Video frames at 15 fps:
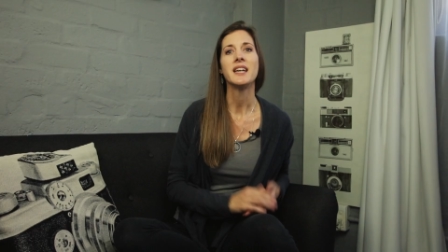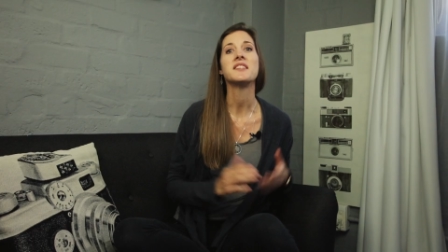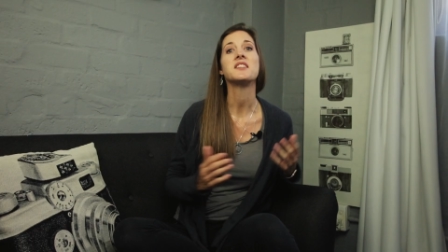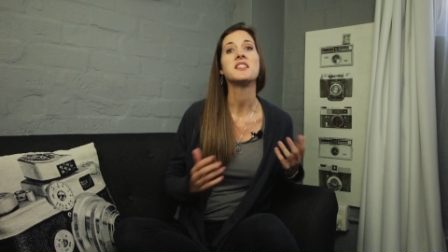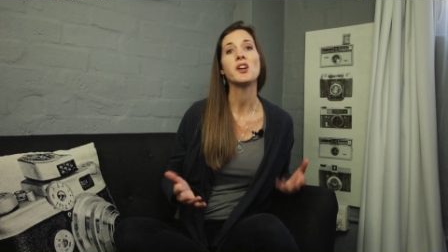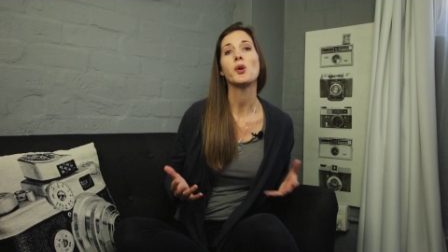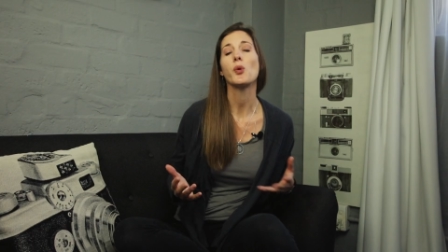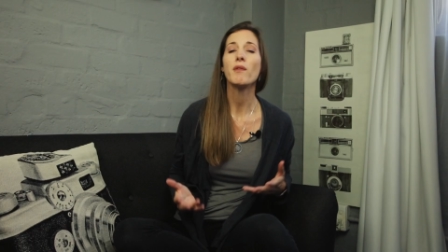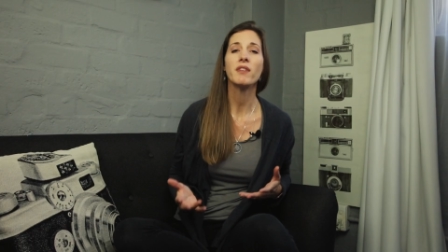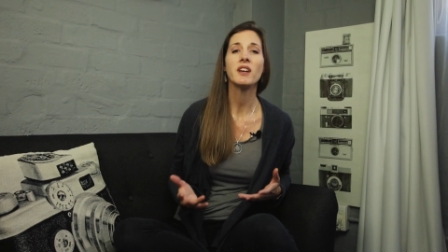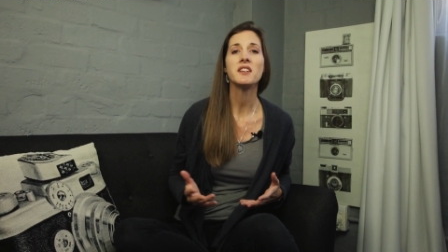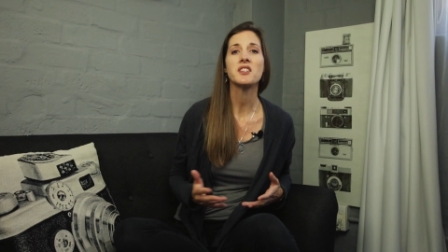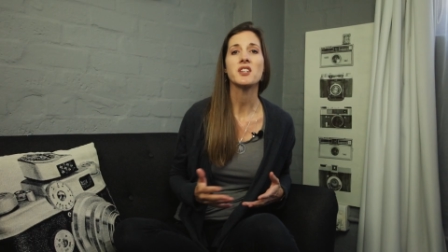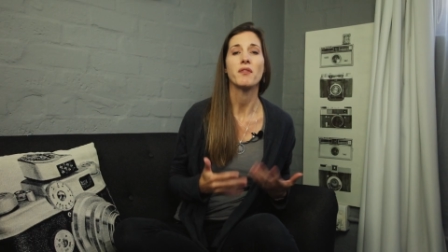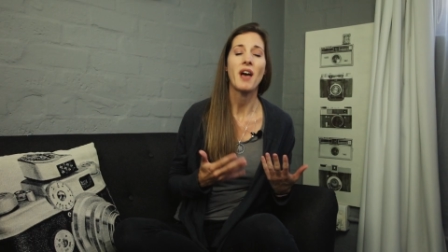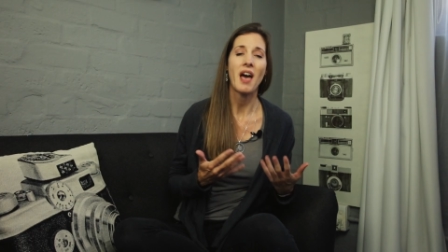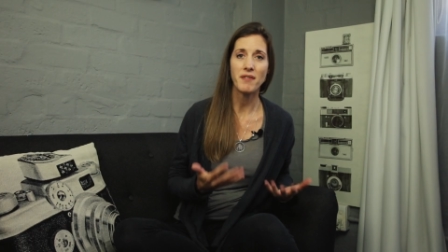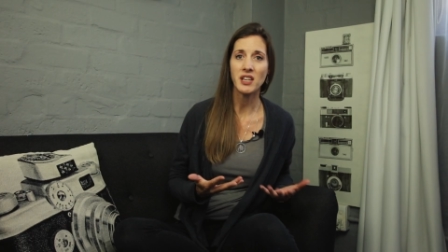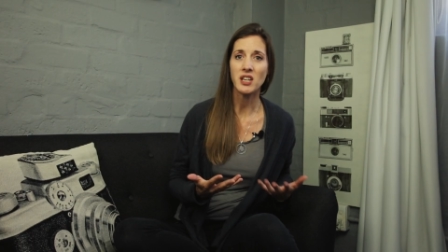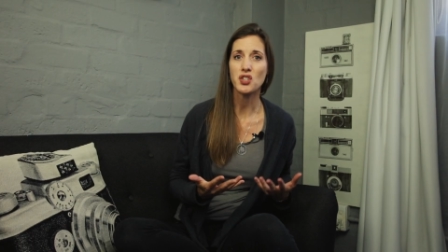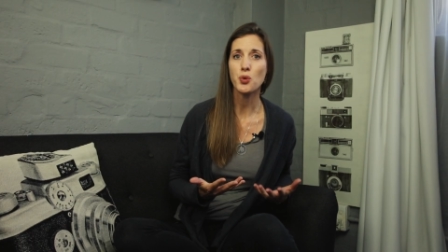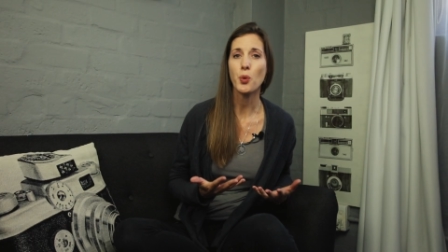It's the equivalent of
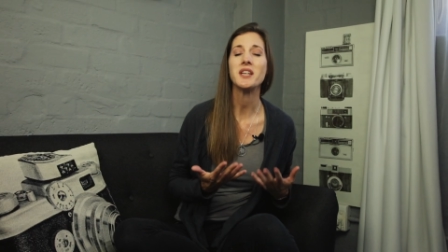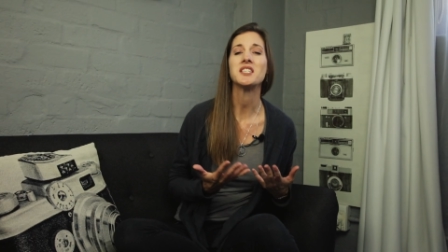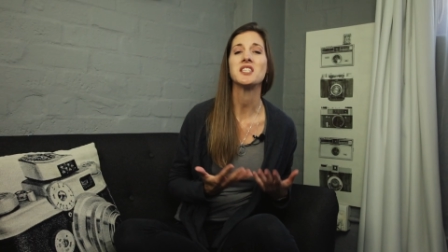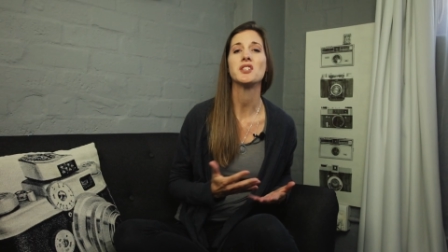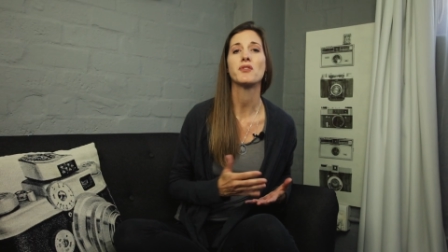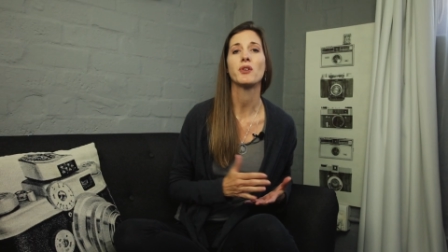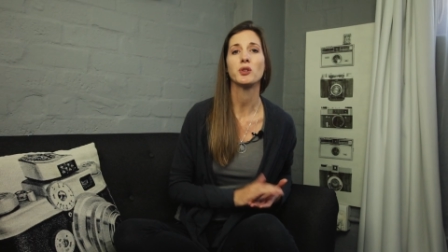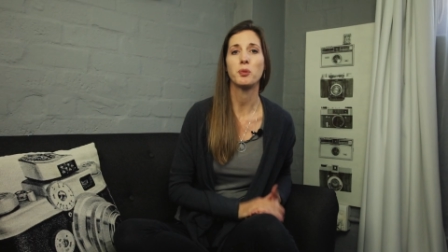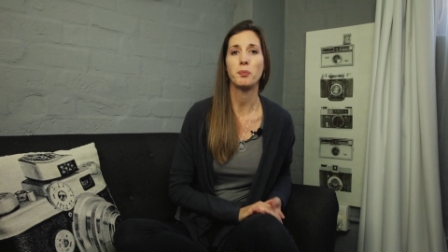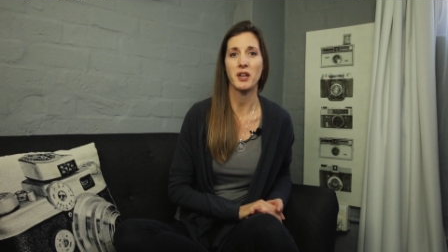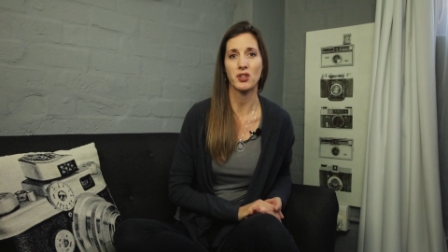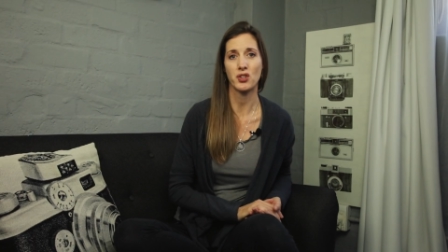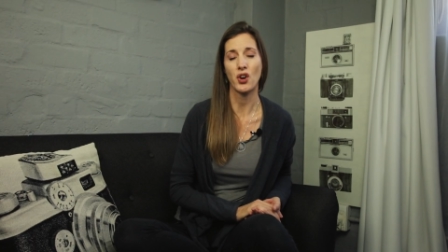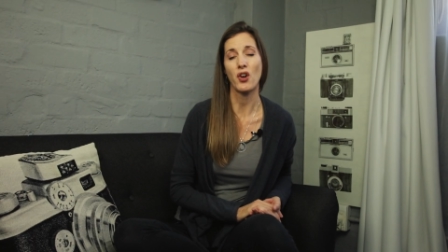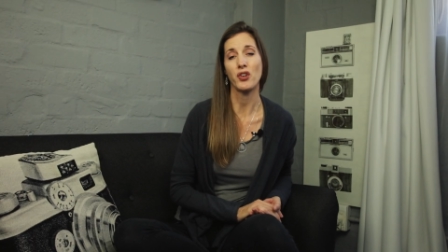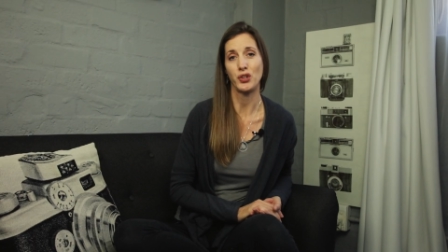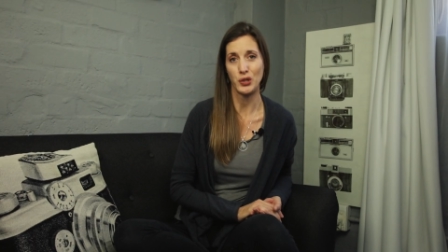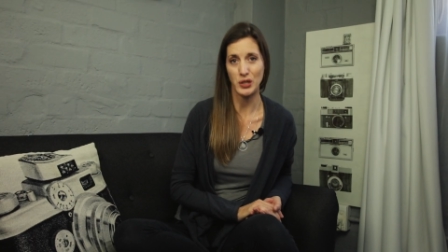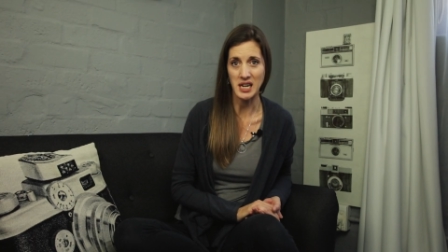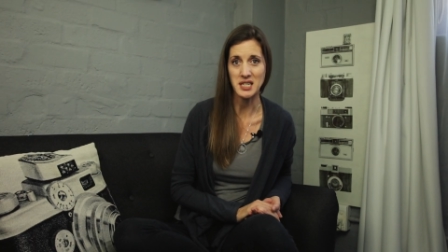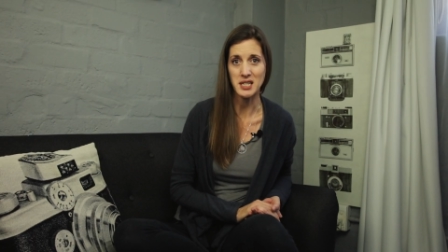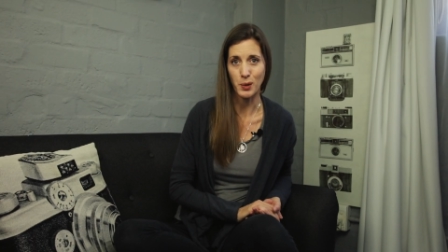having a 20-year-old picture on your
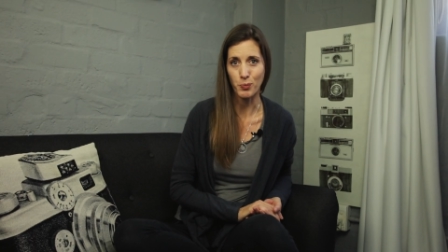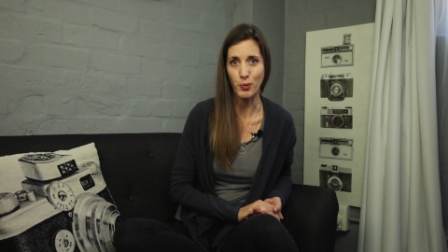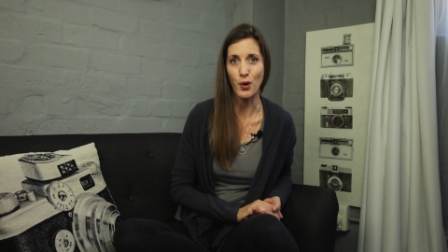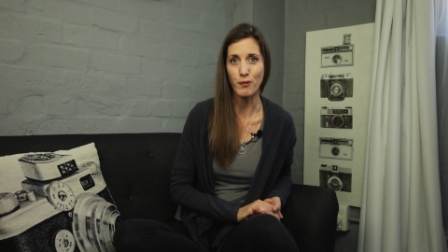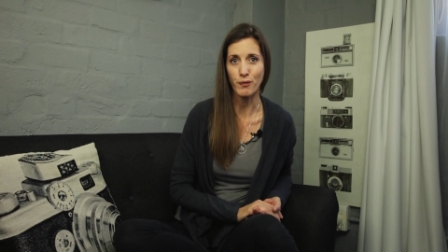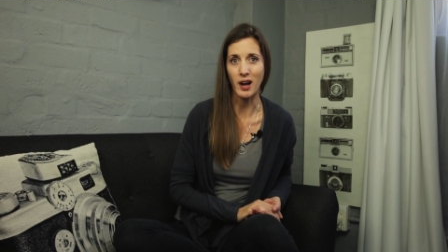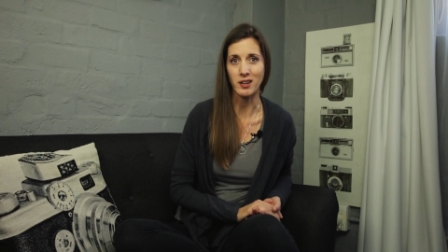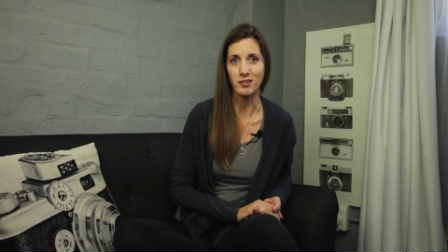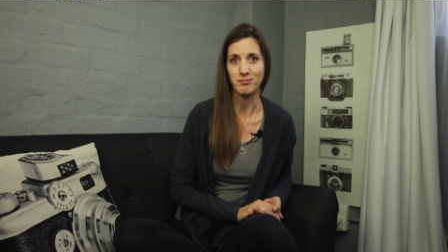dating profile.